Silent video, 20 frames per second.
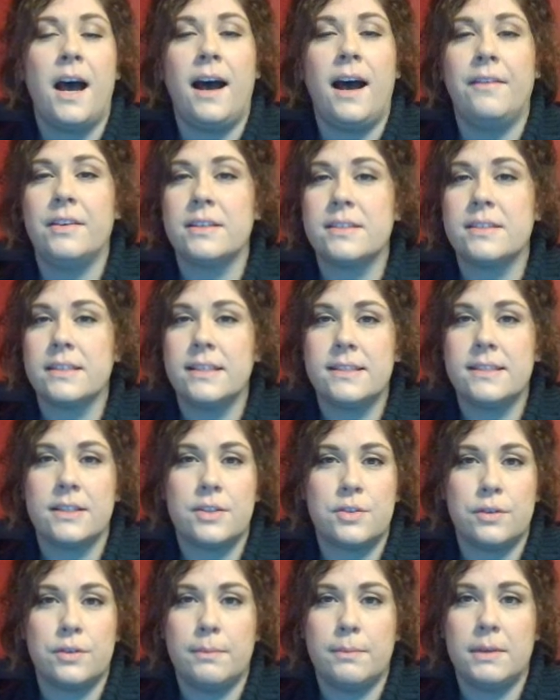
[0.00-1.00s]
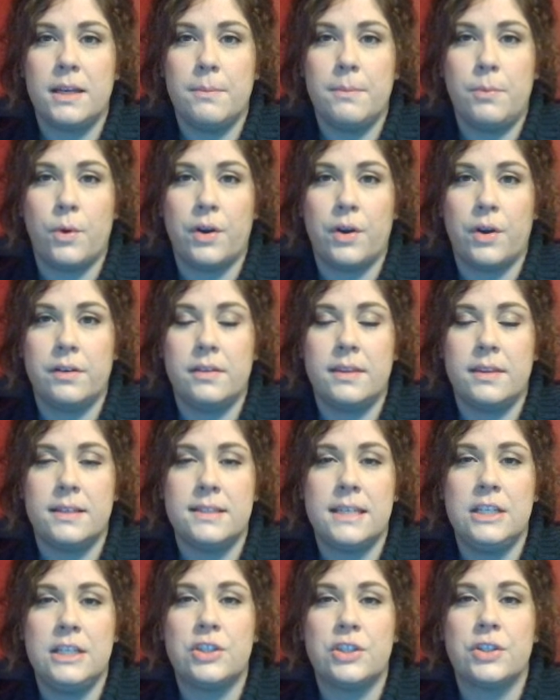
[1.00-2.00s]
Obviously, it's extremely important that
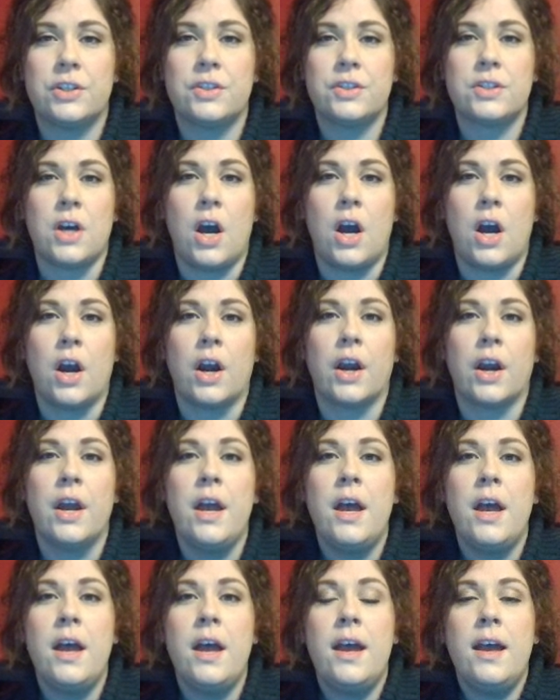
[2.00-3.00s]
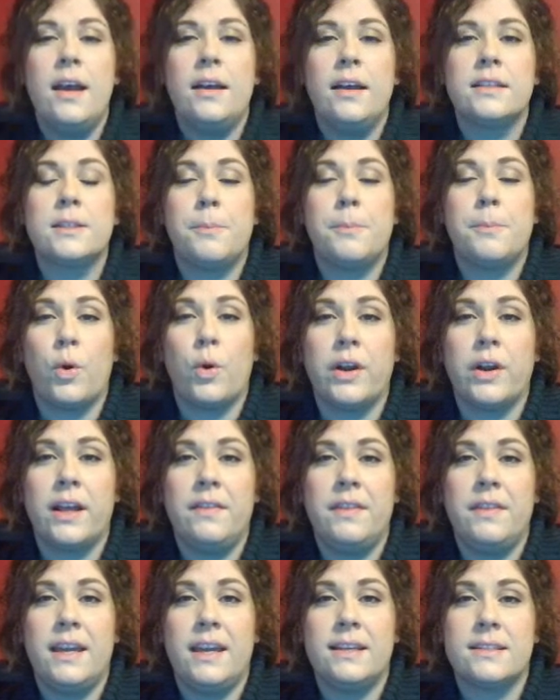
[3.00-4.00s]
teachers are
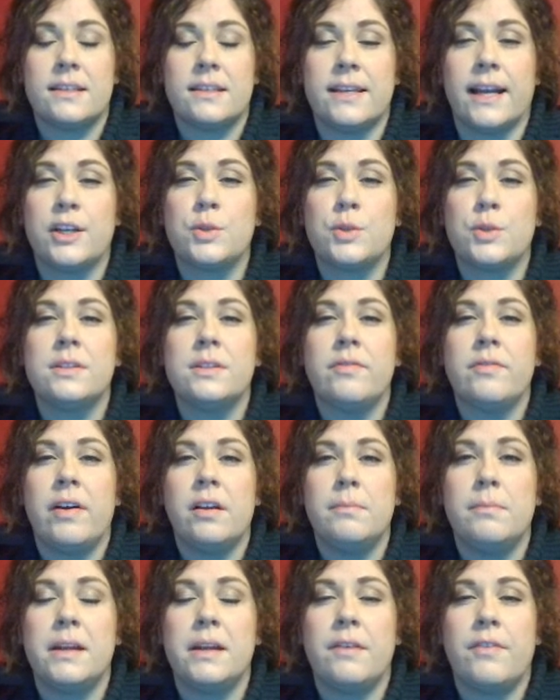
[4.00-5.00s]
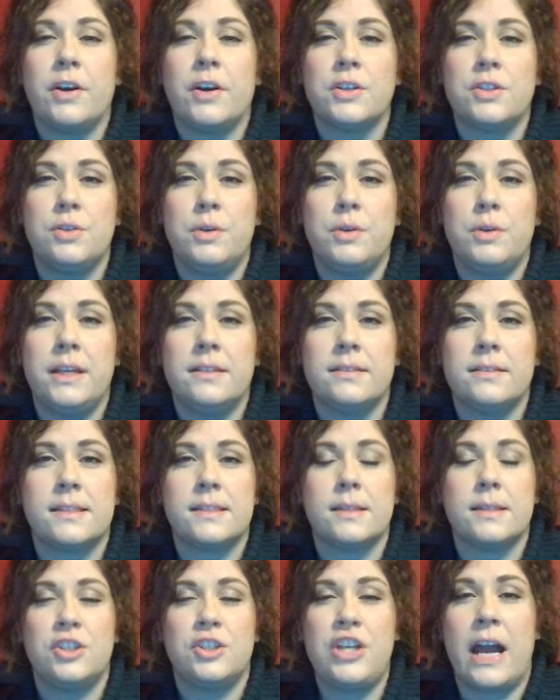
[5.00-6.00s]
supporting the intellectual development of our
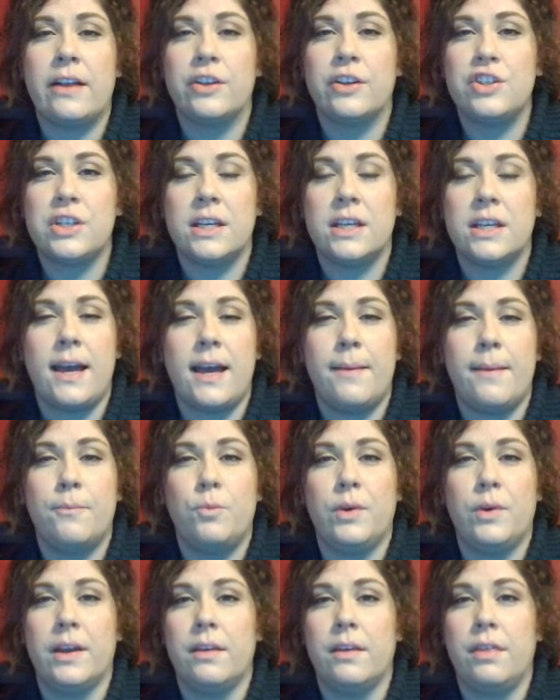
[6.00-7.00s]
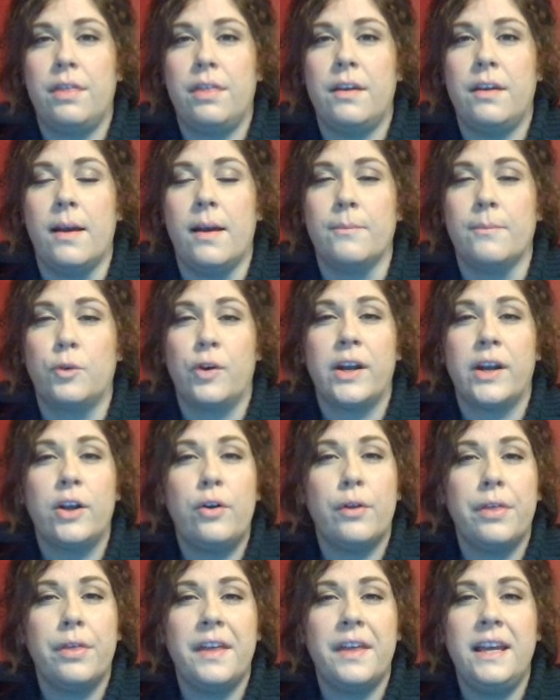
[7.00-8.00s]
students, challenging them with
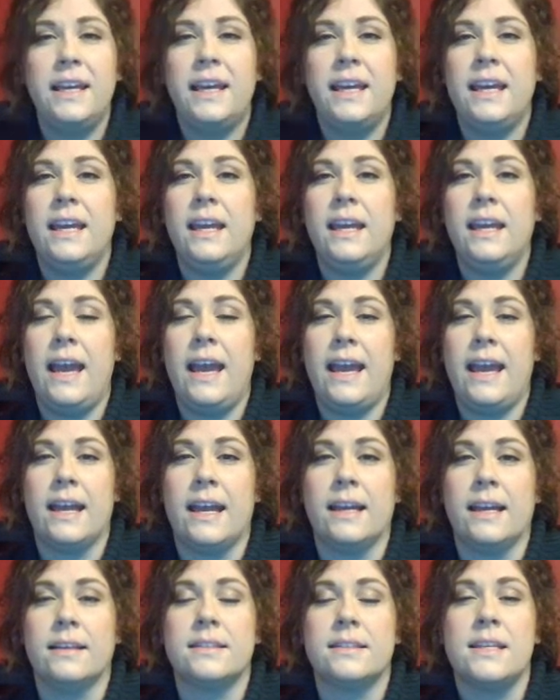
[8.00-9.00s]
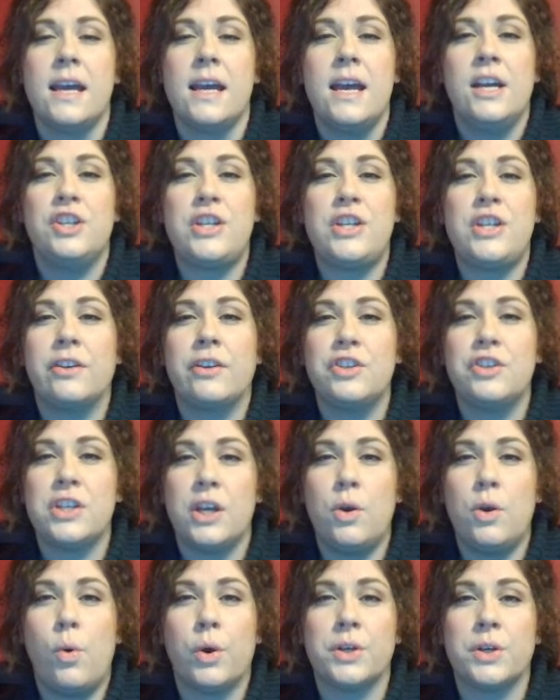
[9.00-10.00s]
critical thinking and
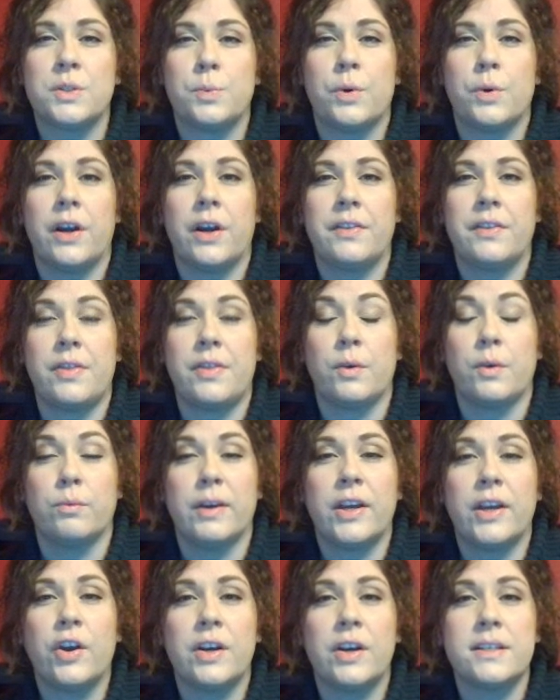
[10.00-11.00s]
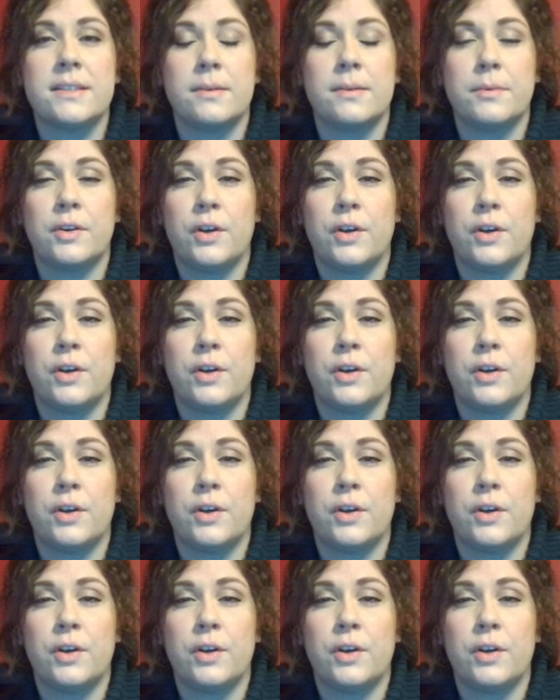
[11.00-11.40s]
challenging coursework. That the rigor is